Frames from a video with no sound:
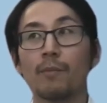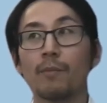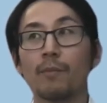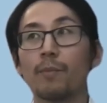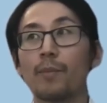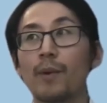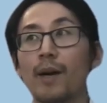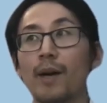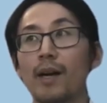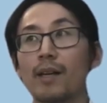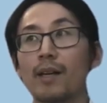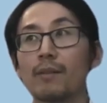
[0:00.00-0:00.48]

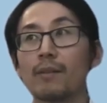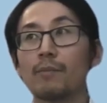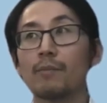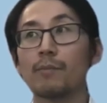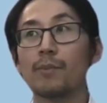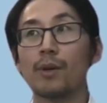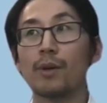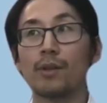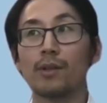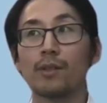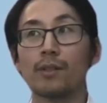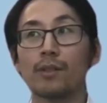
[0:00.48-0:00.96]
But
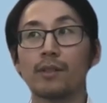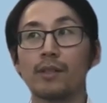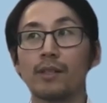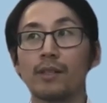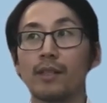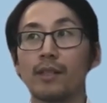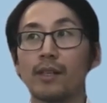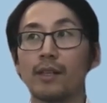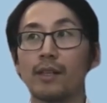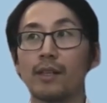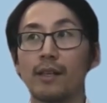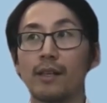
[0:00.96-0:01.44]
Bert
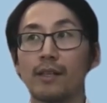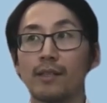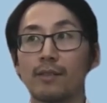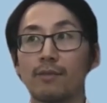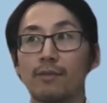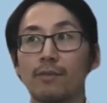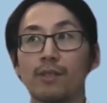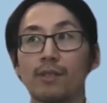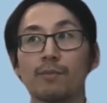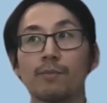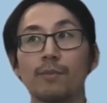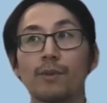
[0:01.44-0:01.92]
here, as a
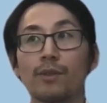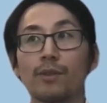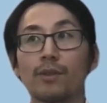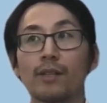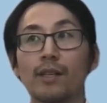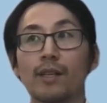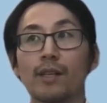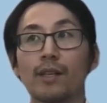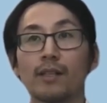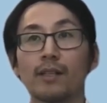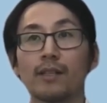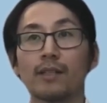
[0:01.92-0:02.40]

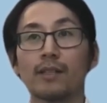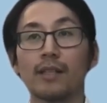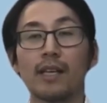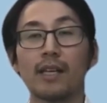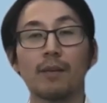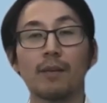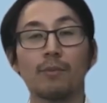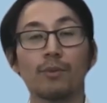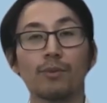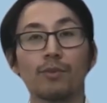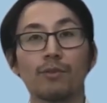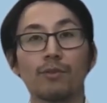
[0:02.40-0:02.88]
responder, is
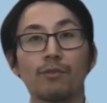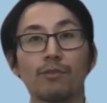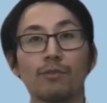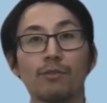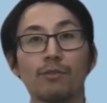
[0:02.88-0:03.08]
able to